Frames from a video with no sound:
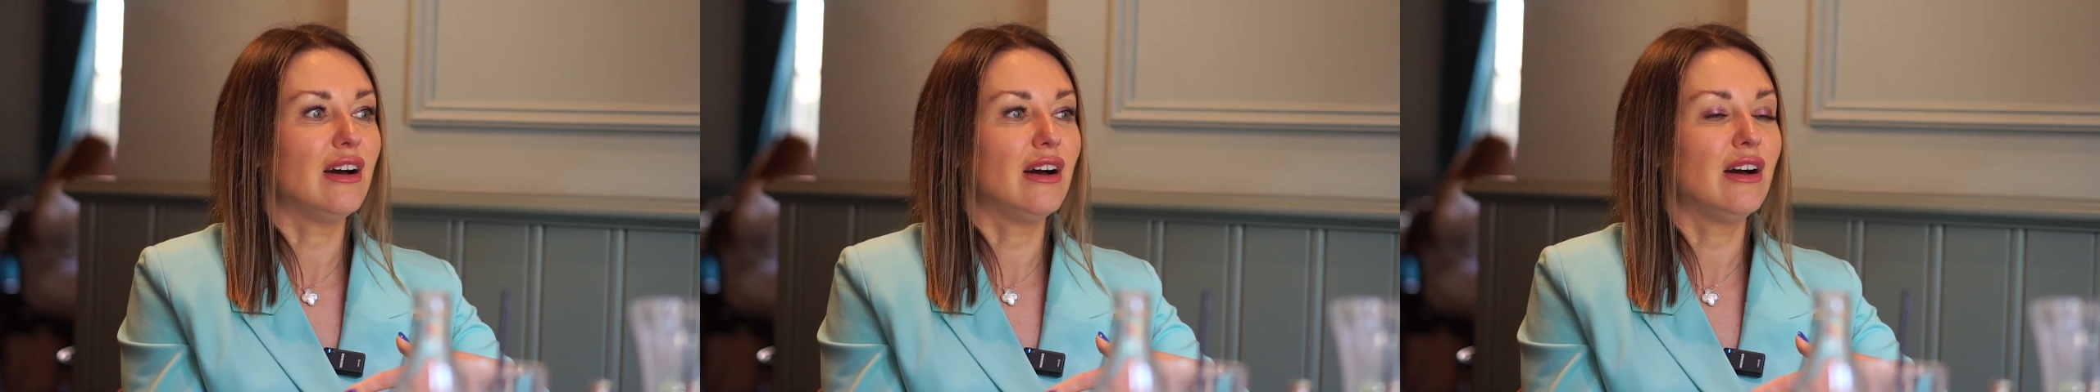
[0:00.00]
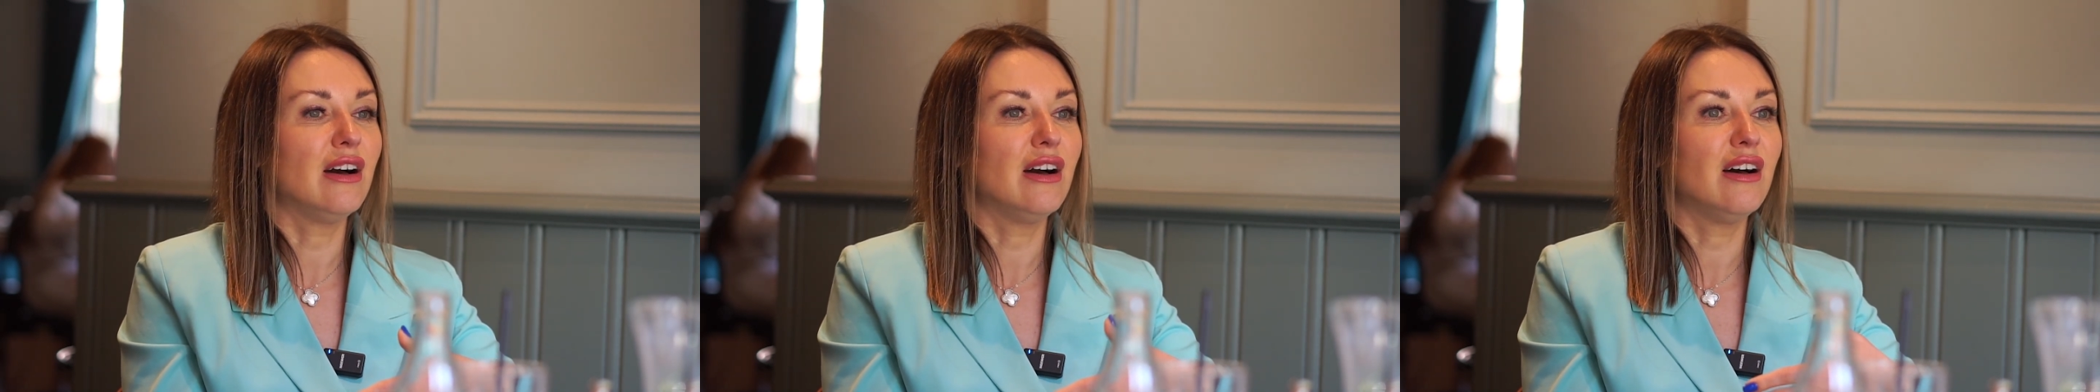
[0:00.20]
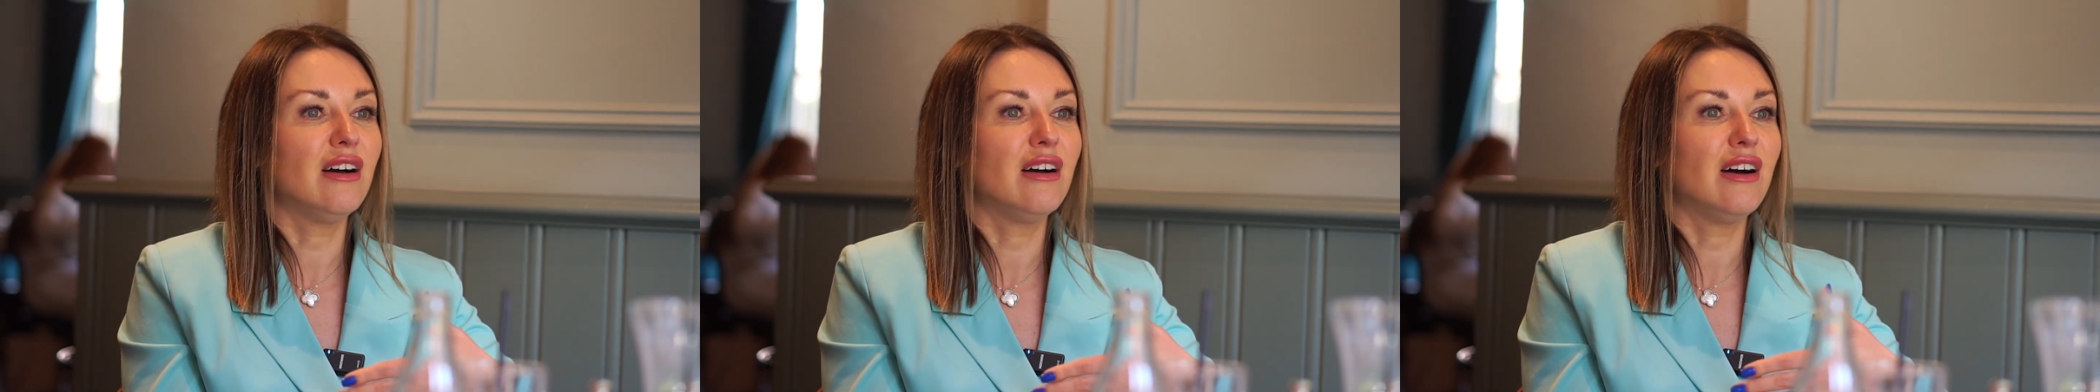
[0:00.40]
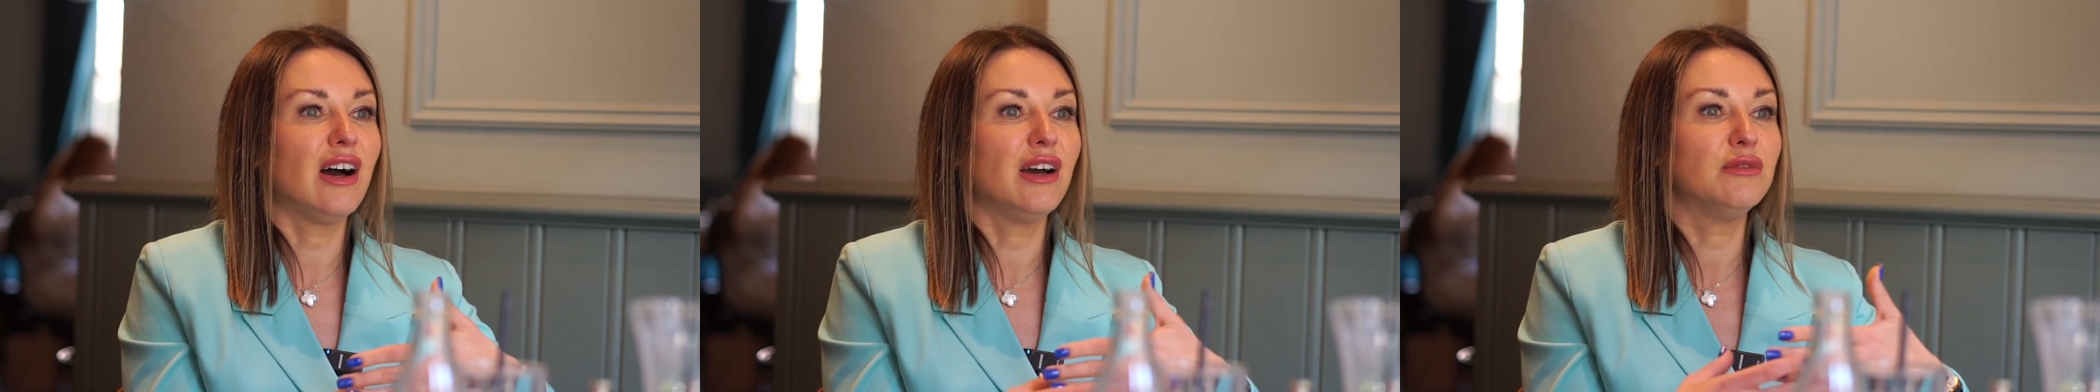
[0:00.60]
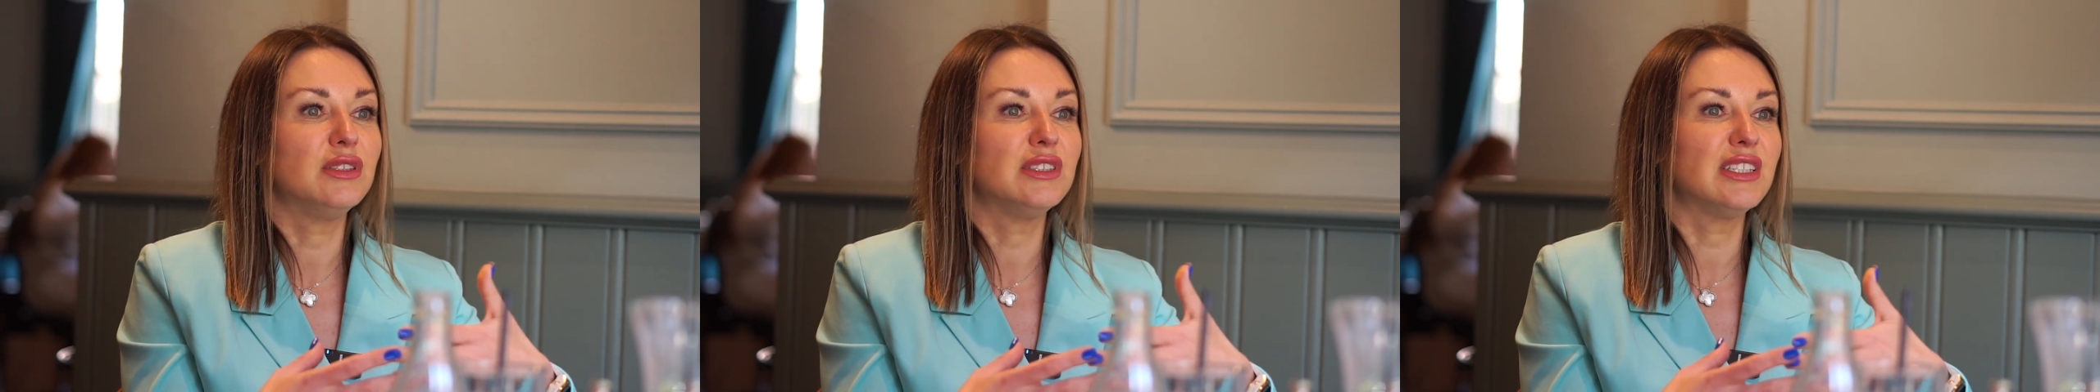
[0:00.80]

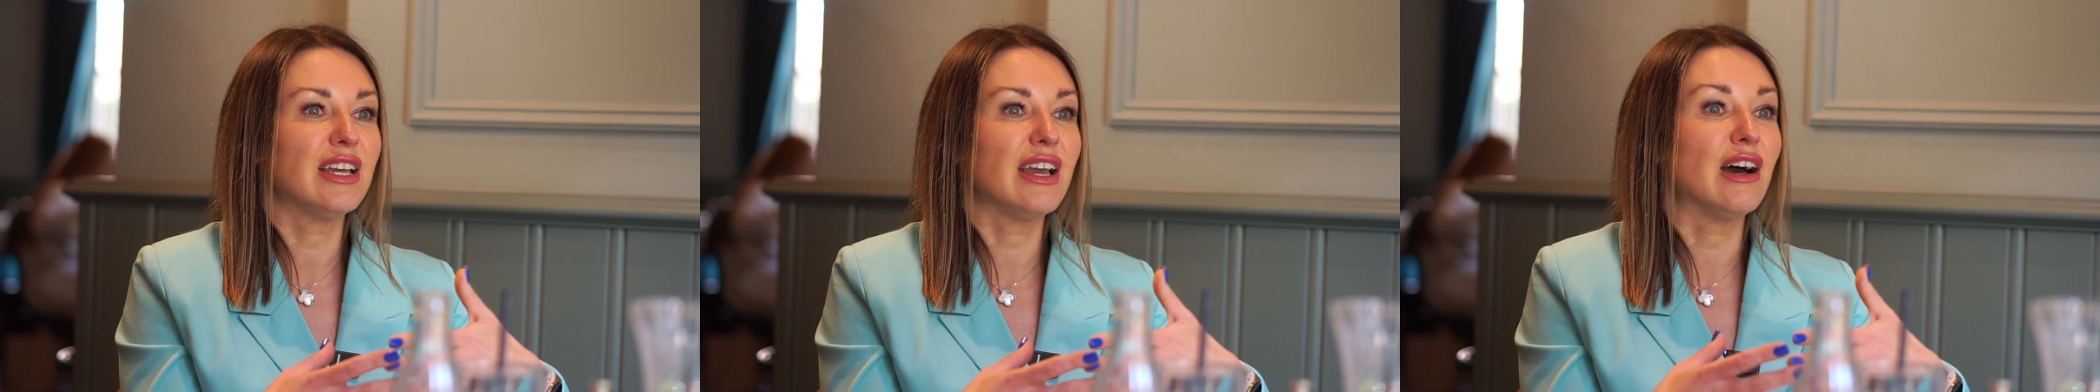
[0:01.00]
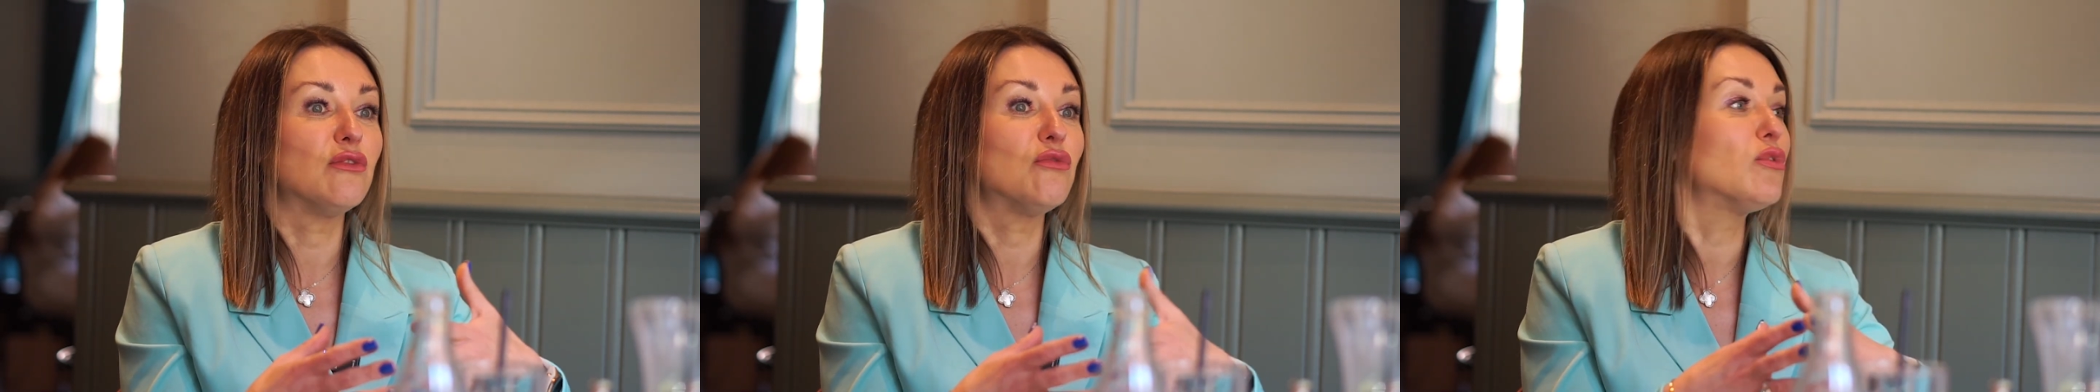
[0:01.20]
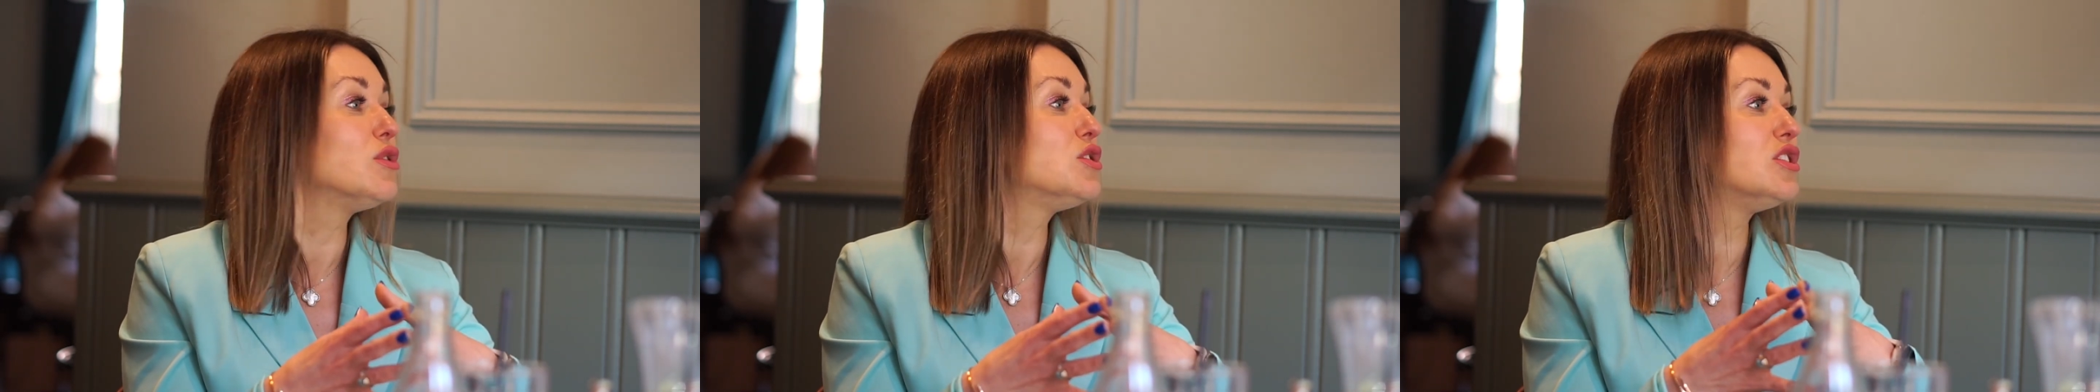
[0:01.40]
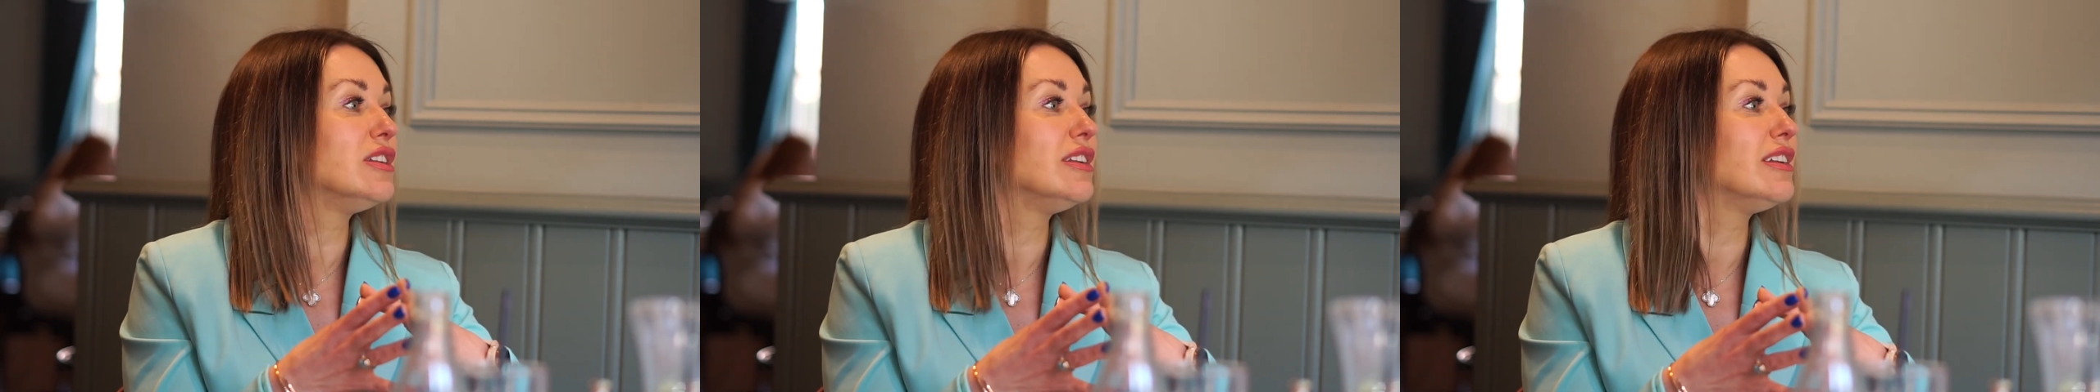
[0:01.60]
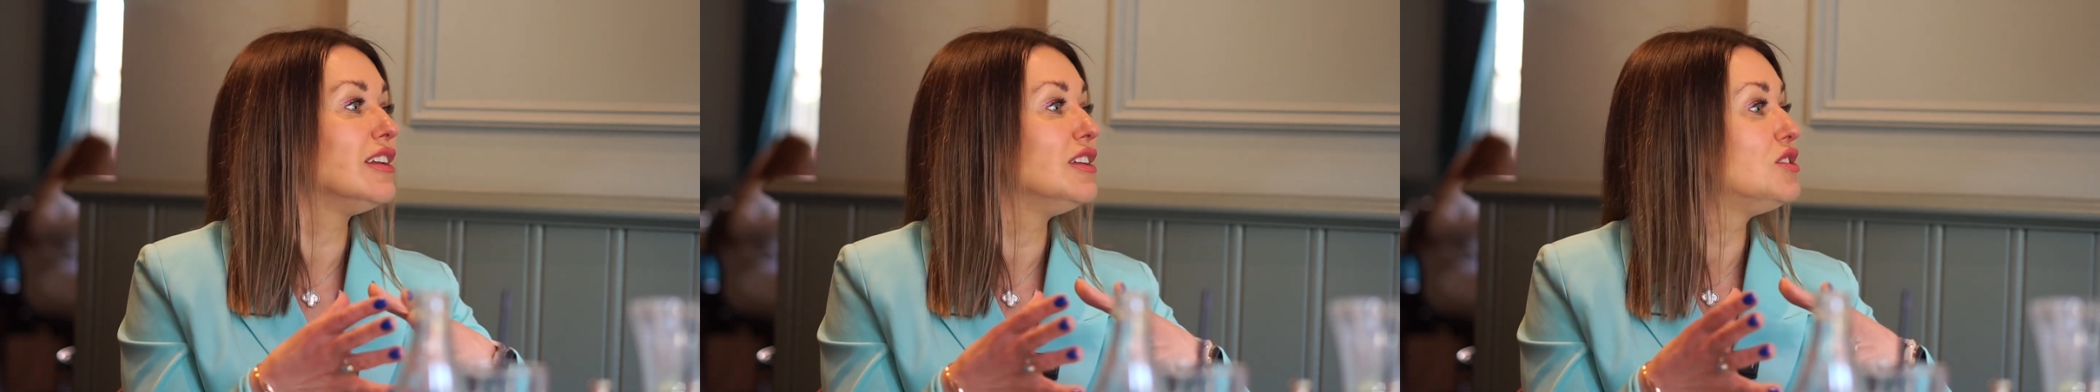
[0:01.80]
I would say,
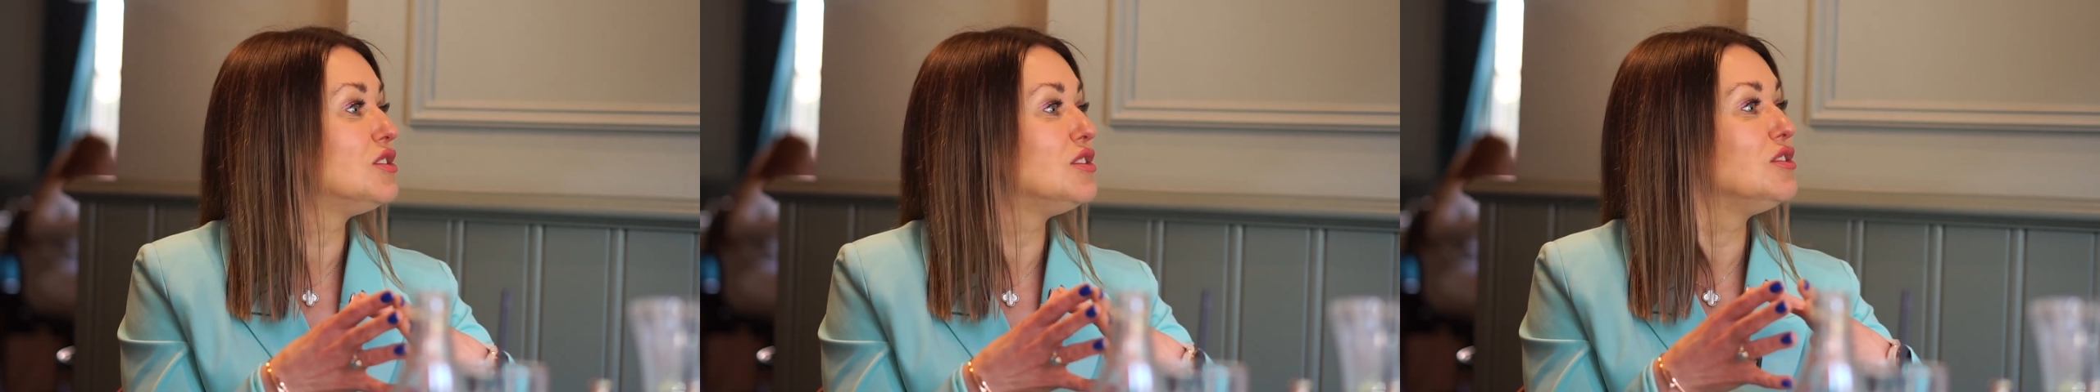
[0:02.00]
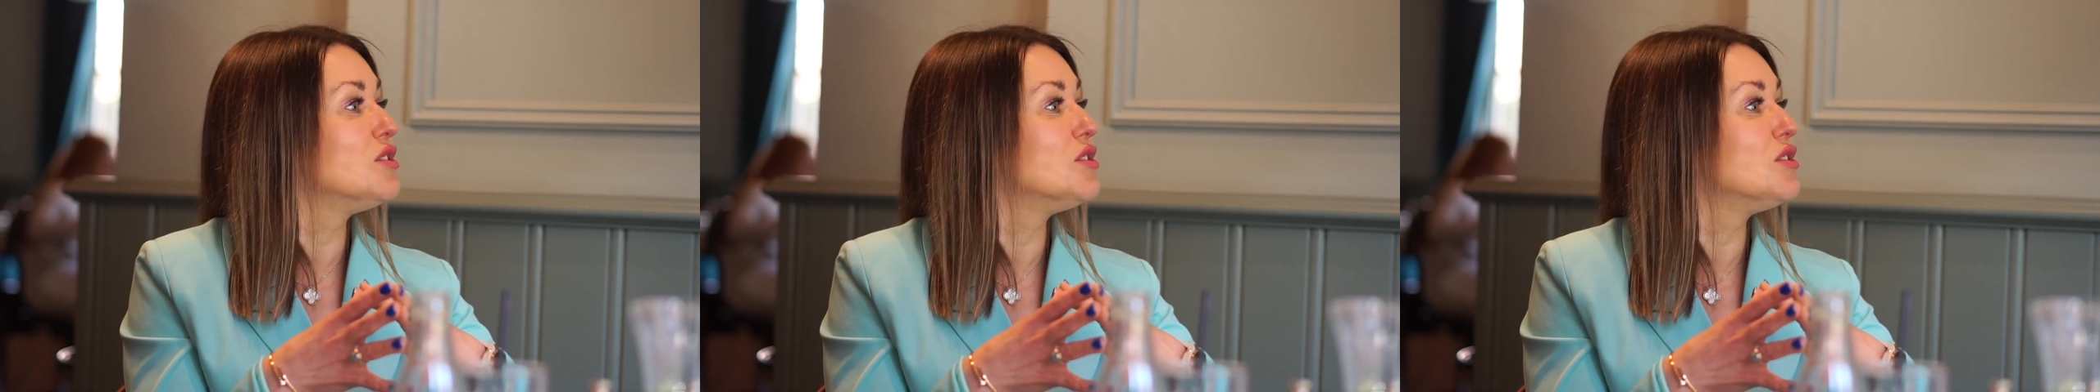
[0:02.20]
unfortunately,